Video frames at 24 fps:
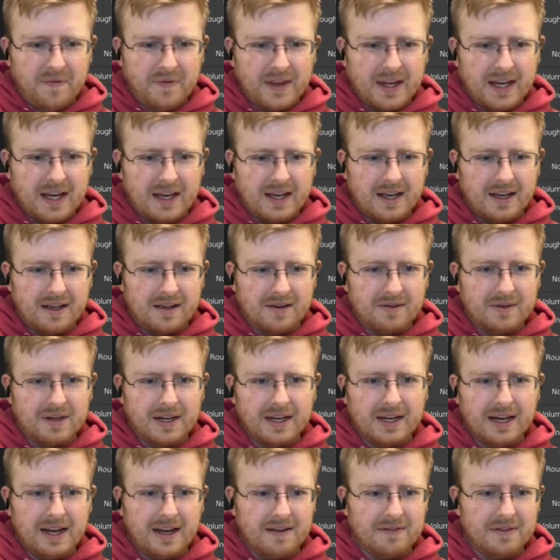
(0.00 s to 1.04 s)
We're
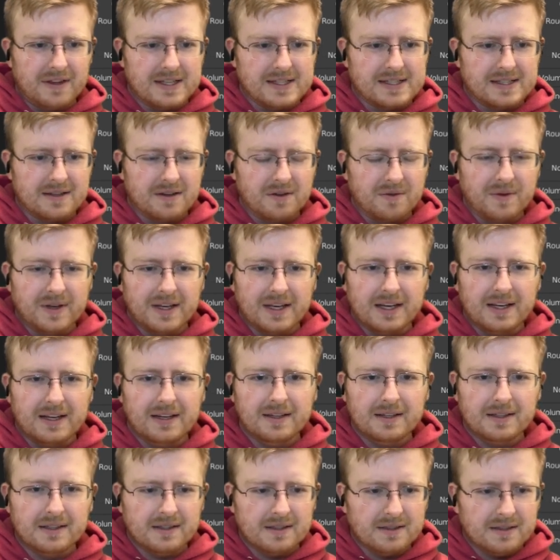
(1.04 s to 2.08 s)
gonna have this go in
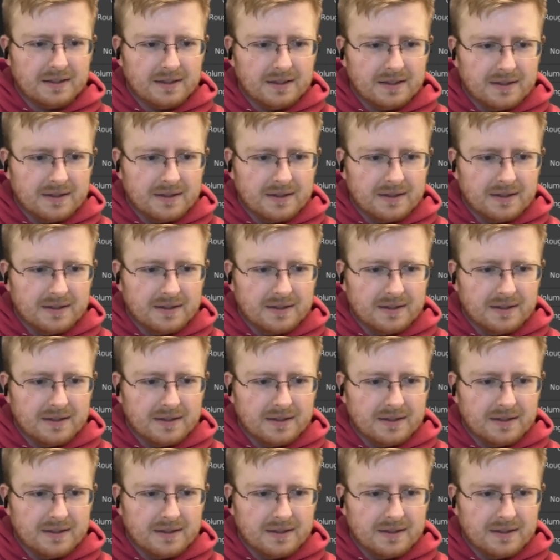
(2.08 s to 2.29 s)
here.